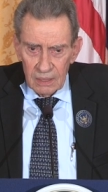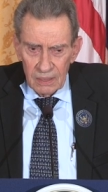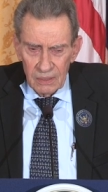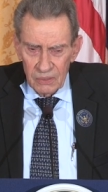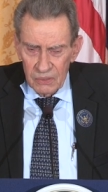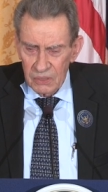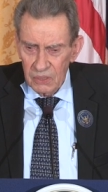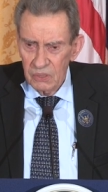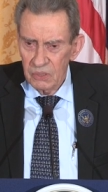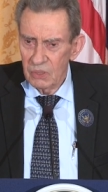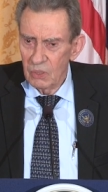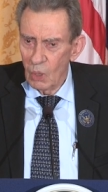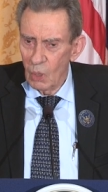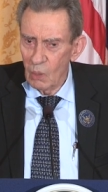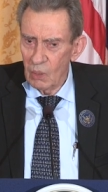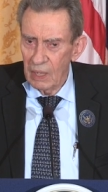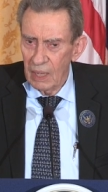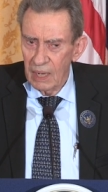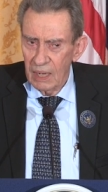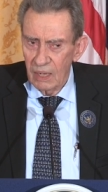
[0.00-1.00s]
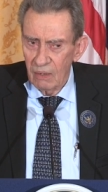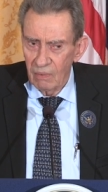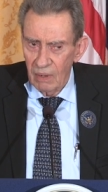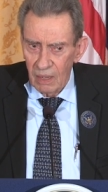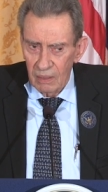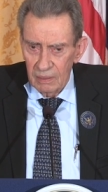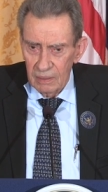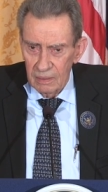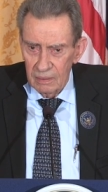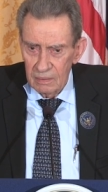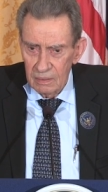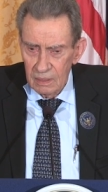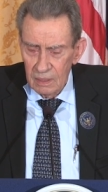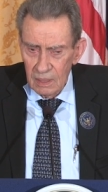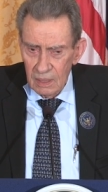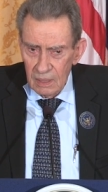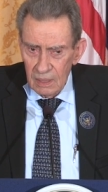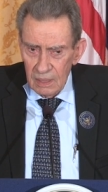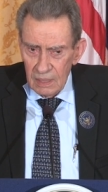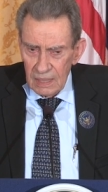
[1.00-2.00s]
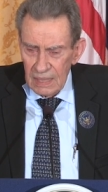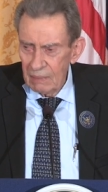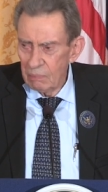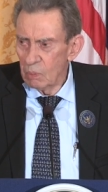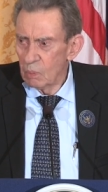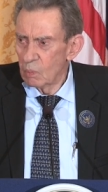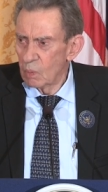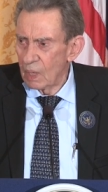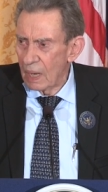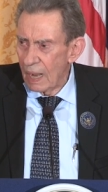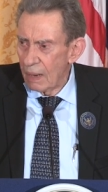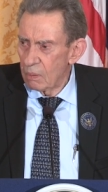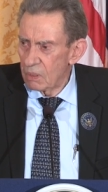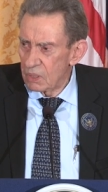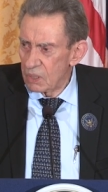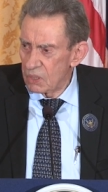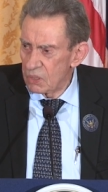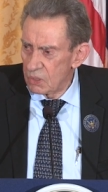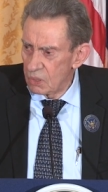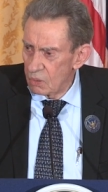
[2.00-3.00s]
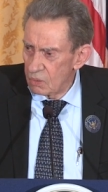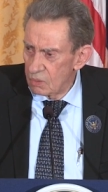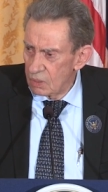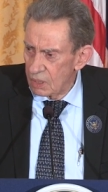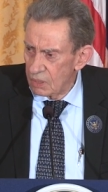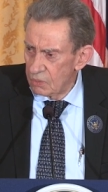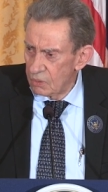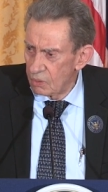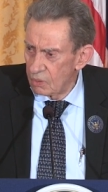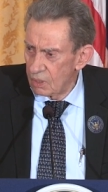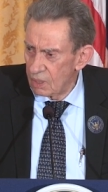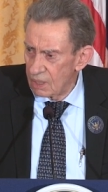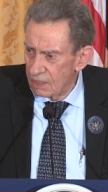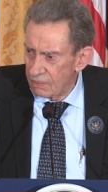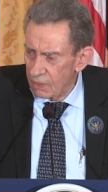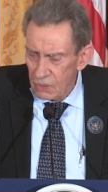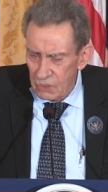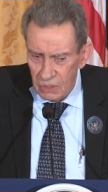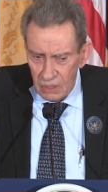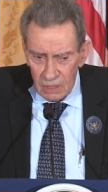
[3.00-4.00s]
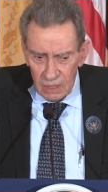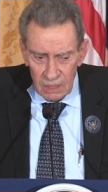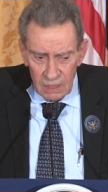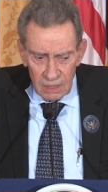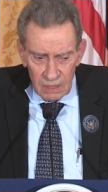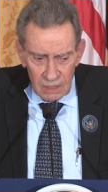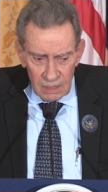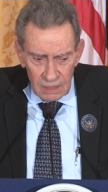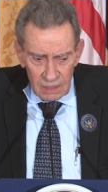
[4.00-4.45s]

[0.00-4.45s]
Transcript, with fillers: It's just no getting around it. Even when I was a student at Duke University,